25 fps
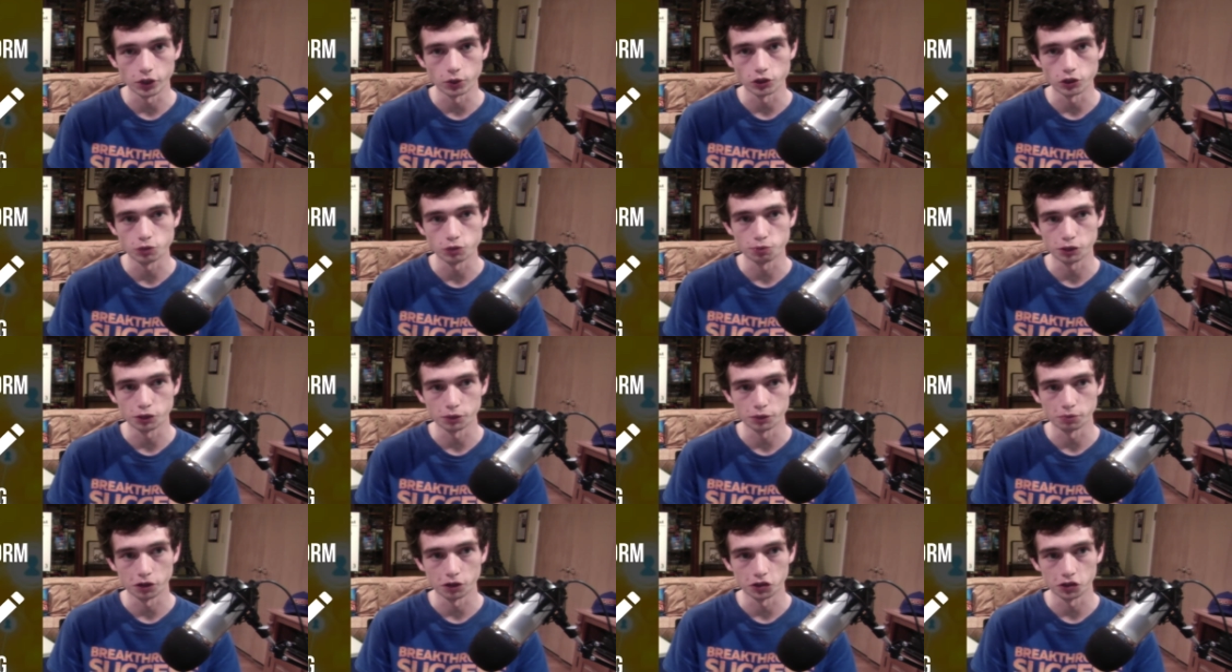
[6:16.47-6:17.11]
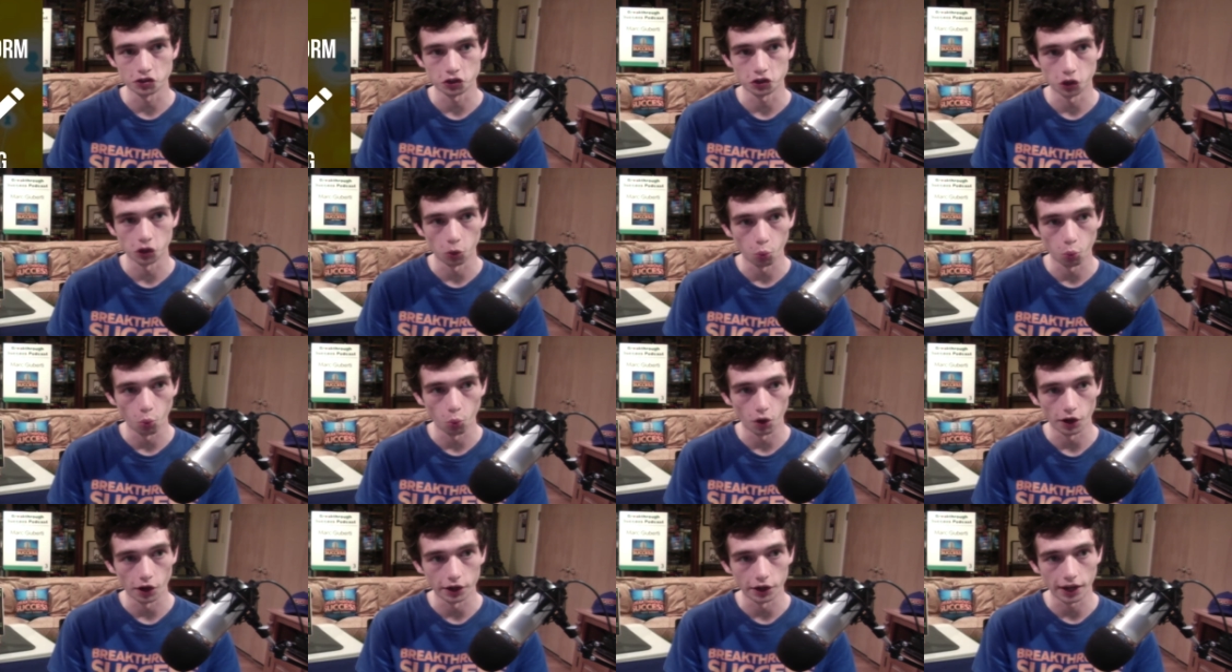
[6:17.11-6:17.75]
It's pretty much a
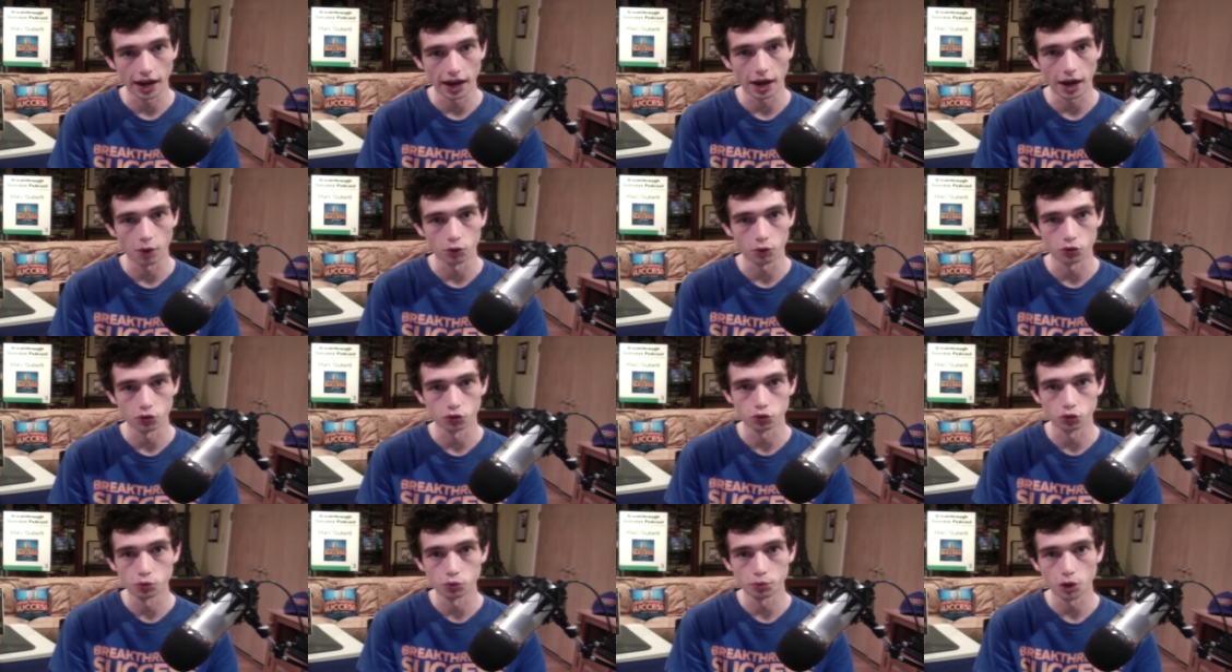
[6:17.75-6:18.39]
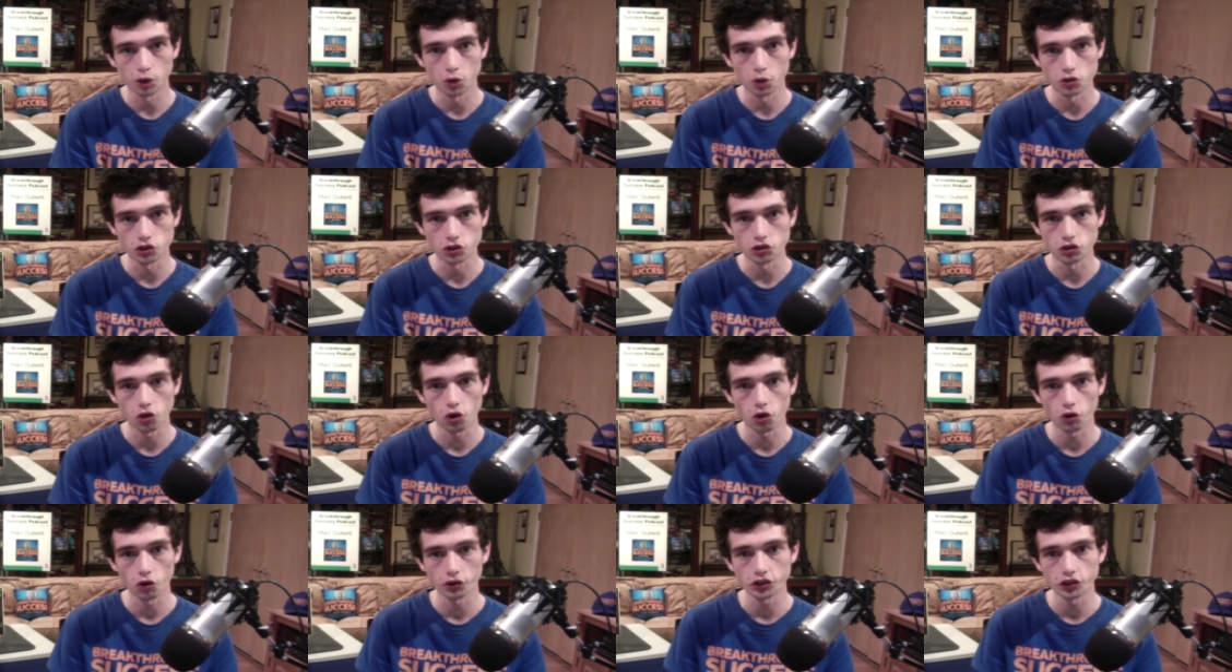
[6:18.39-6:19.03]
one hour group coaching
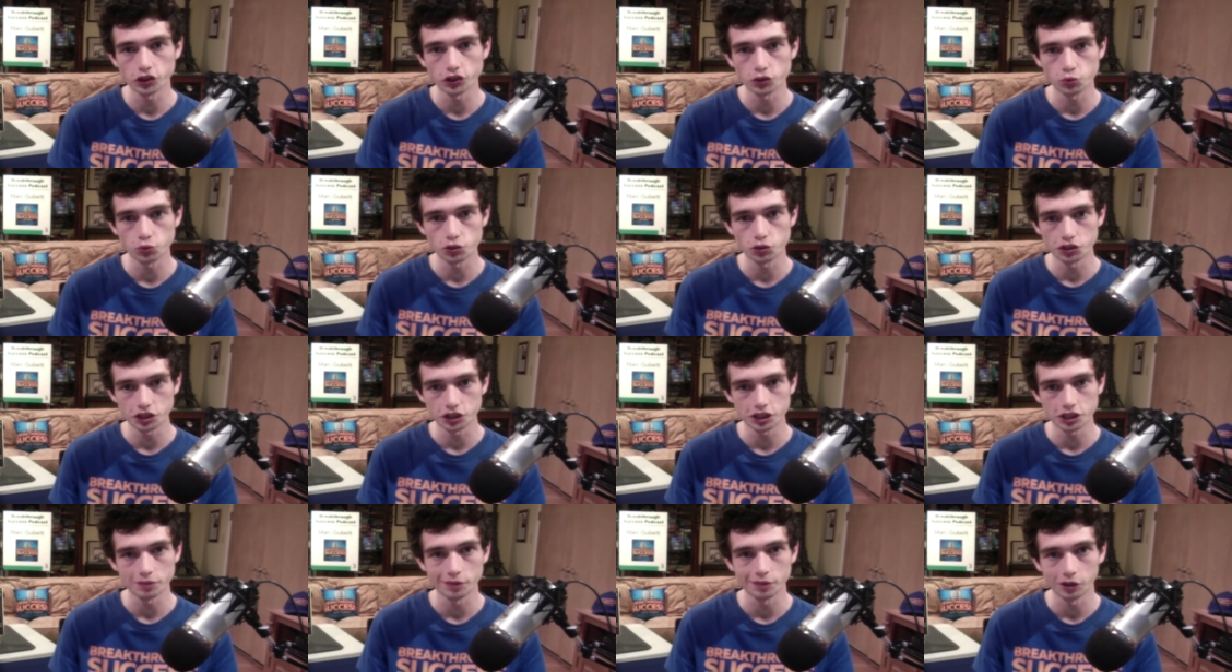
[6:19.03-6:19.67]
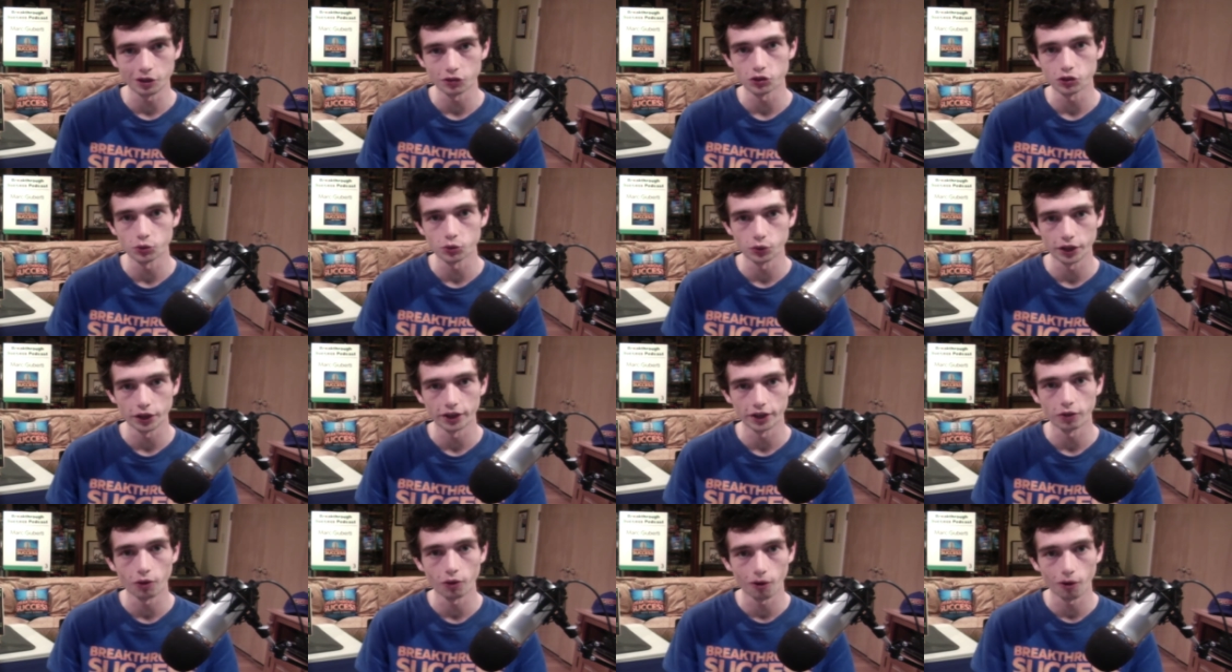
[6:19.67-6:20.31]
call each week, email,
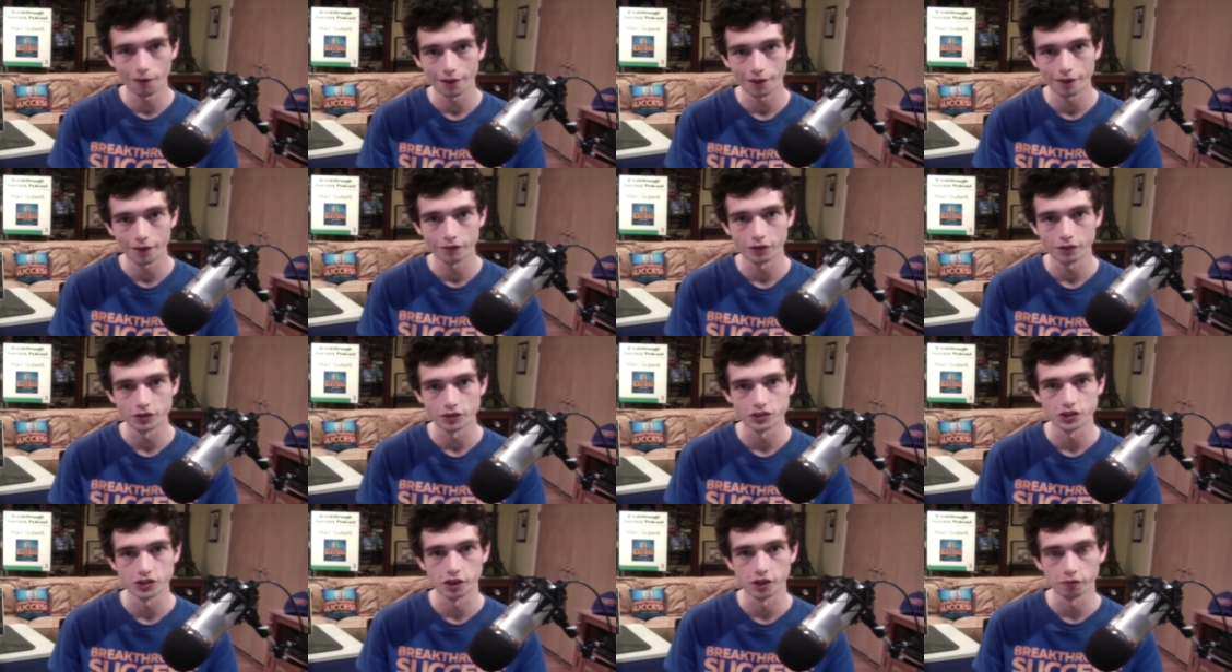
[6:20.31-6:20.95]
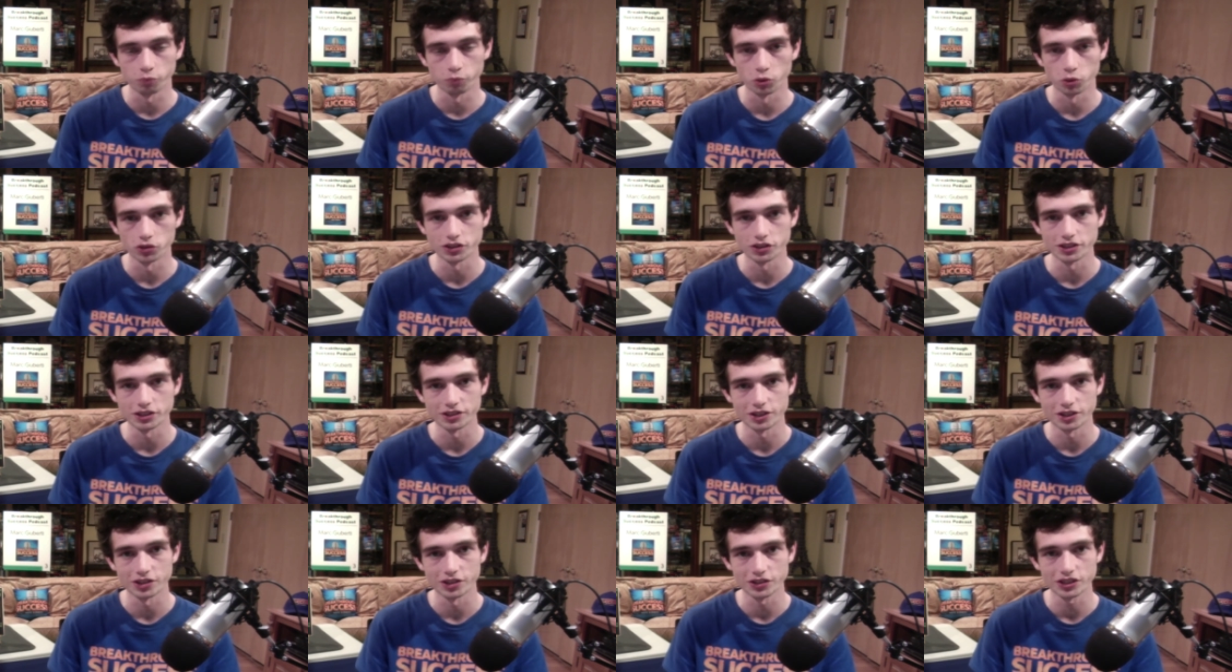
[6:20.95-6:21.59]
Q&A, all that fun stuff, more
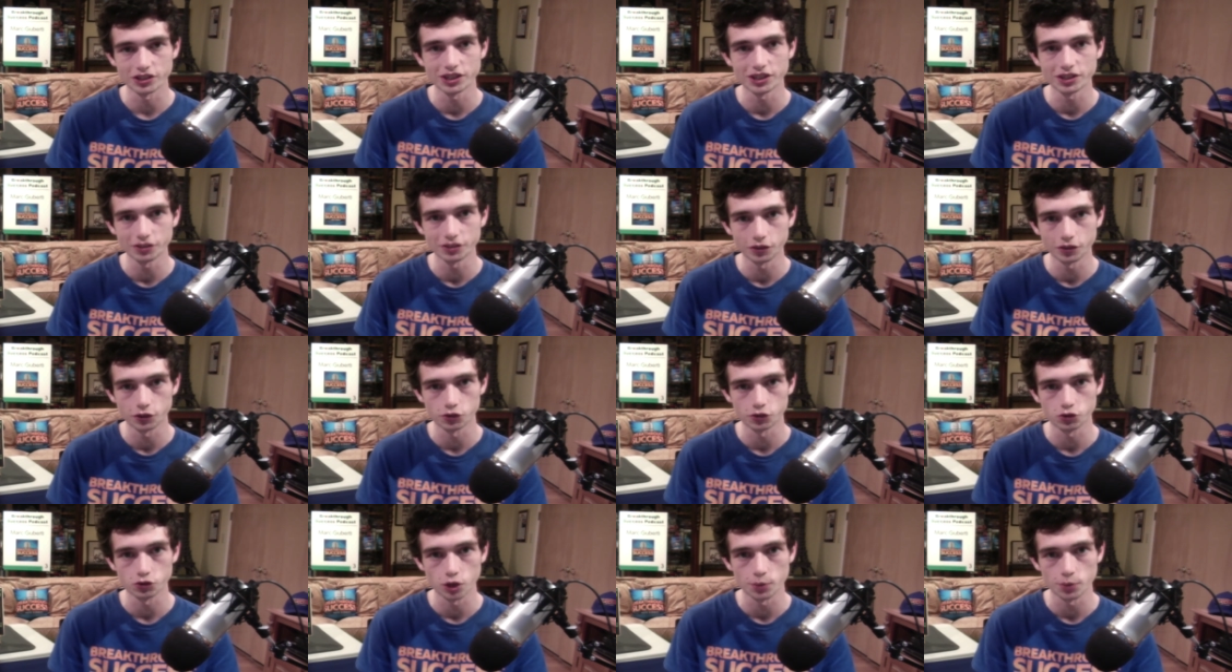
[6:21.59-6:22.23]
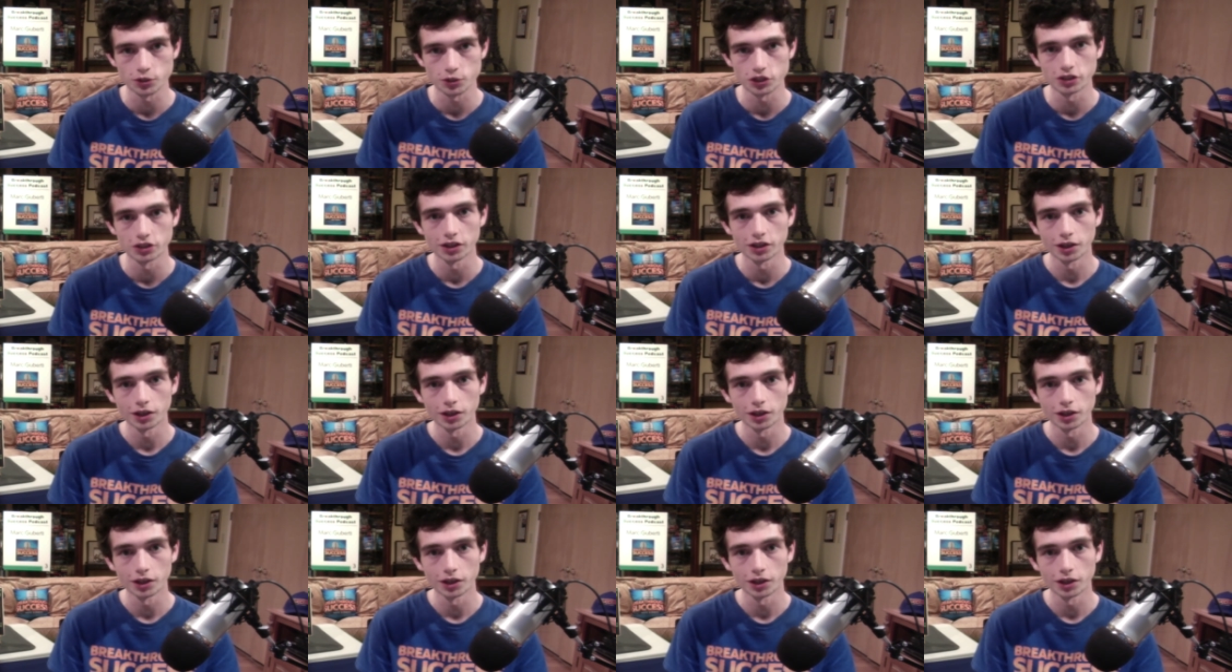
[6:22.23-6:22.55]
details in the description.